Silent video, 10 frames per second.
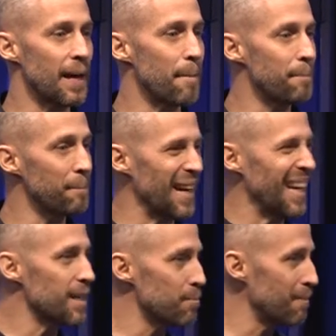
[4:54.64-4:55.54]
that
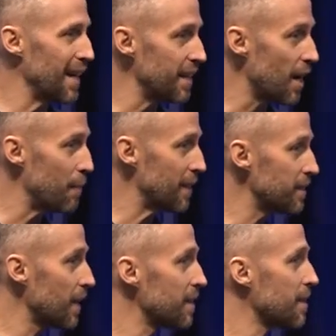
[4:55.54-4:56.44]
man made up. It's
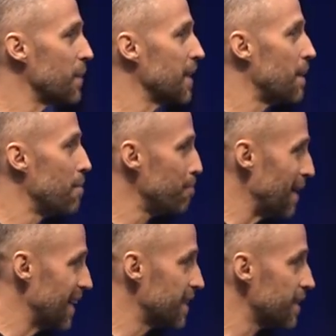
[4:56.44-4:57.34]
not something that
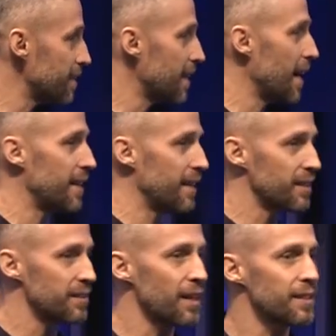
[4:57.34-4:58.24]
man decided.
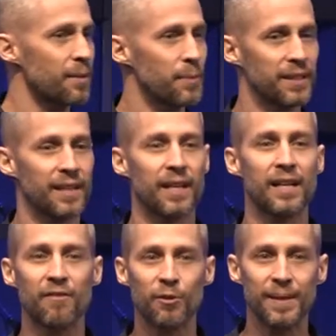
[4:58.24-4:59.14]
It's not something that a
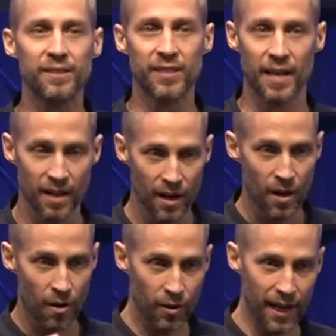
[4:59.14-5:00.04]
government said,
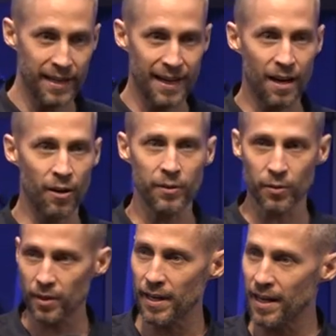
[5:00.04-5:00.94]
okay, now in
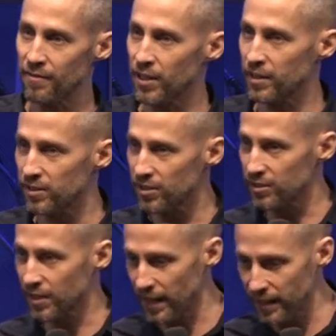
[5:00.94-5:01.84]
to have a good
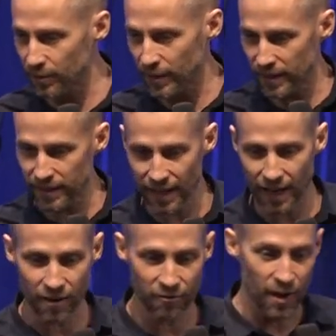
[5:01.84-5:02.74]
society, we need to
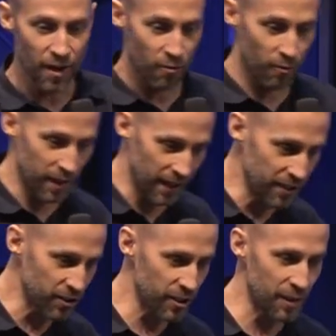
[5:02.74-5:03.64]
have
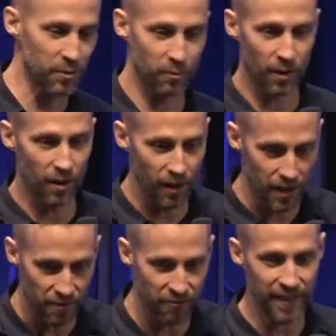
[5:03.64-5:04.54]
relationships and we'll call
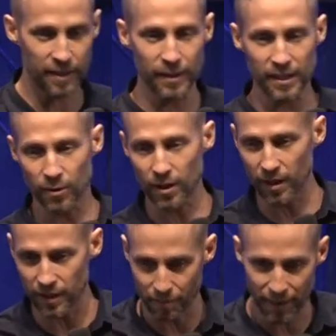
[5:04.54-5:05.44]
it the family, we'll
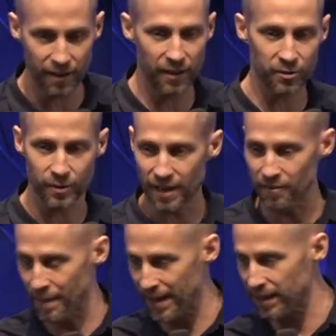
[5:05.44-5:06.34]
call it a marriage, we'll have
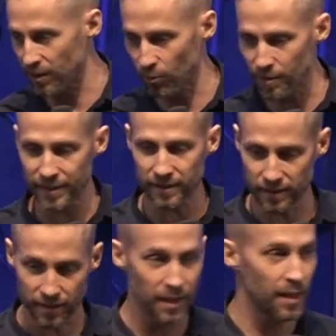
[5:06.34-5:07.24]
a man and a
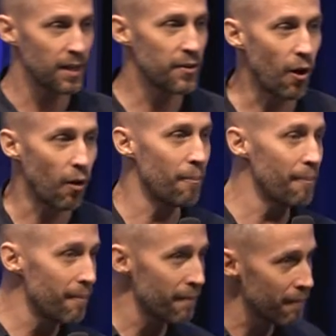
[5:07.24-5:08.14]
woman.
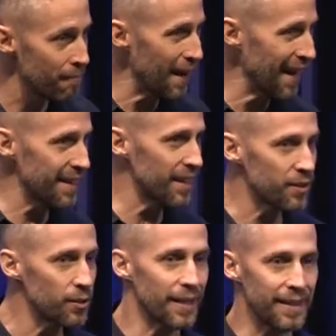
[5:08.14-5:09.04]
No, Man
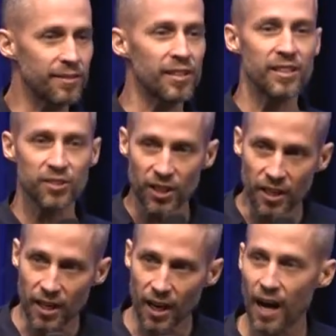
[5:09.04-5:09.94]
didn't do that. This is
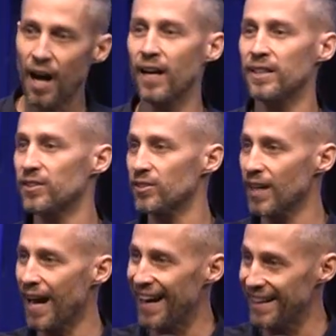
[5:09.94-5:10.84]
God's
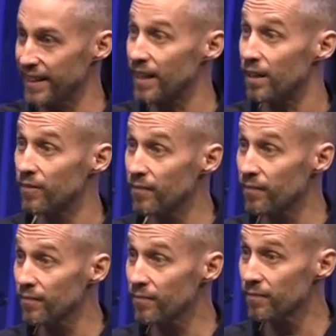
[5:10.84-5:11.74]
idea.
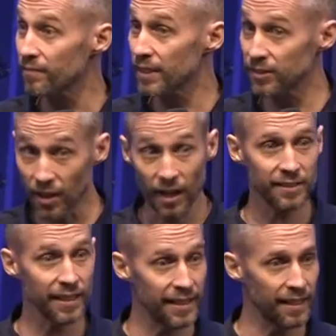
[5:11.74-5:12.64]
This is
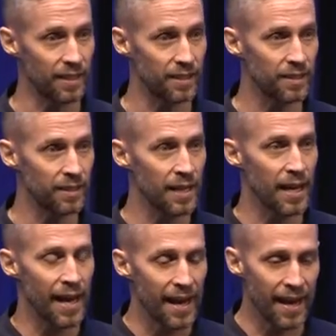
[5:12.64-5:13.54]
God's idea.
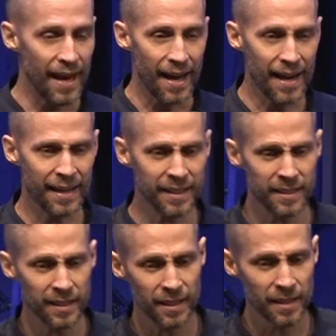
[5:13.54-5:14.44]
And